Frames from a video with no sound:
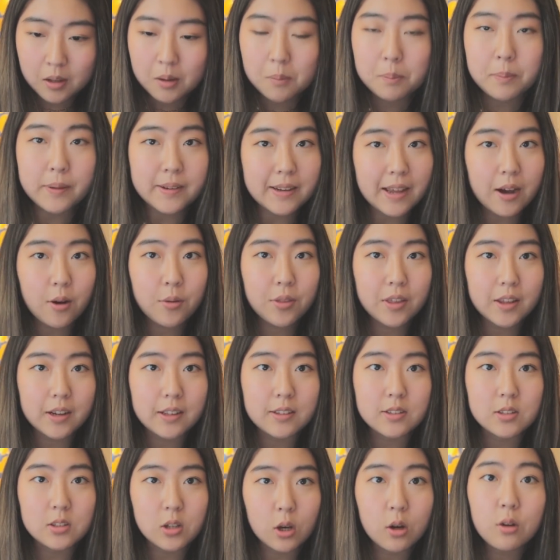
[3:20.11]
But now that
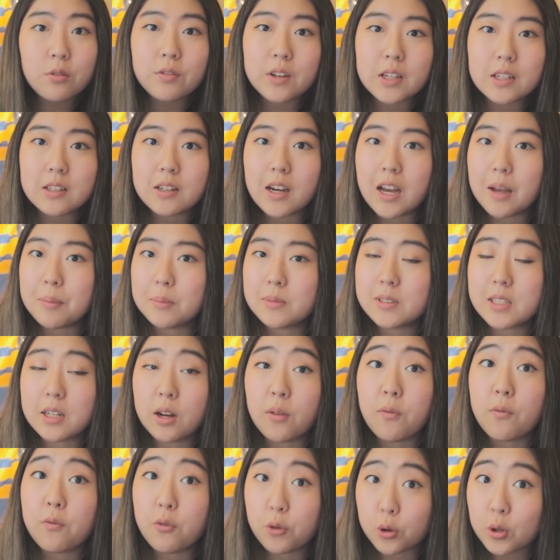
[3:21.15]
it's COVID times and
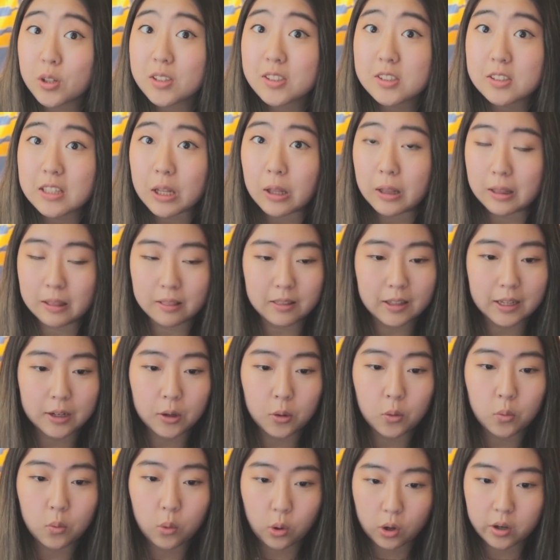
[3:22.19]
I'm forced to
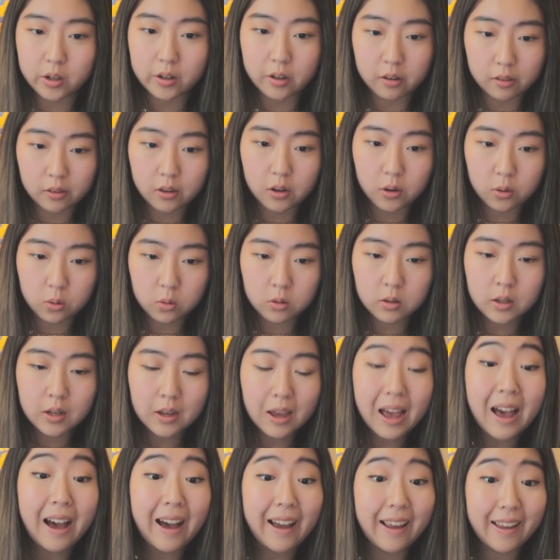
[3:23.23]
like work alone,
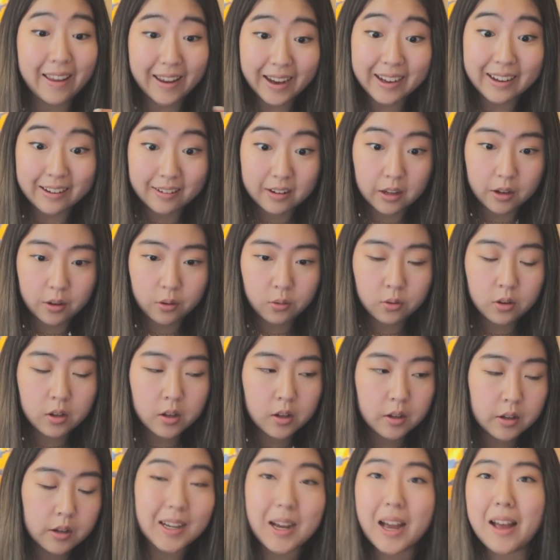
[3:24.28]
I hate it now.
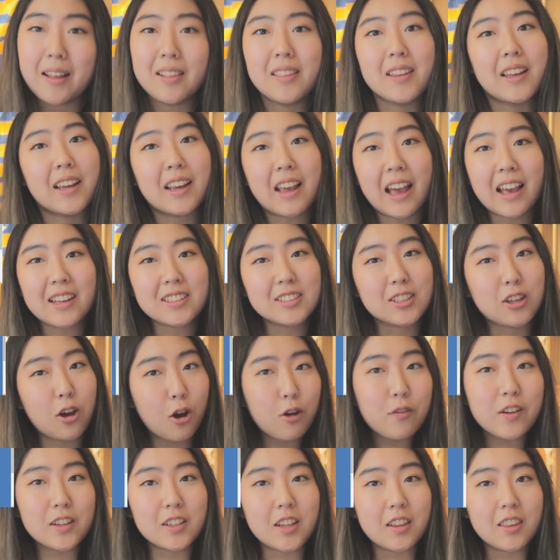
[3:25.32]
Like, has
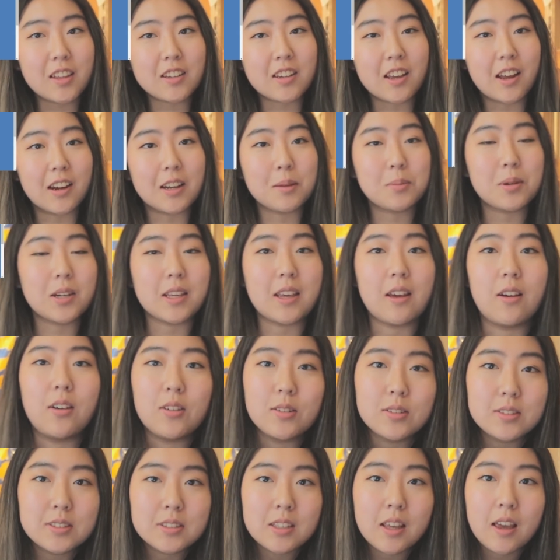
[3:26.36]
COVID done that to anybody
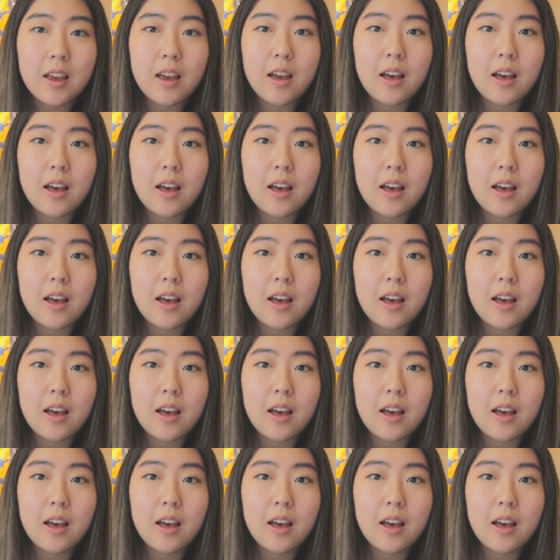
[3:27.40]
else?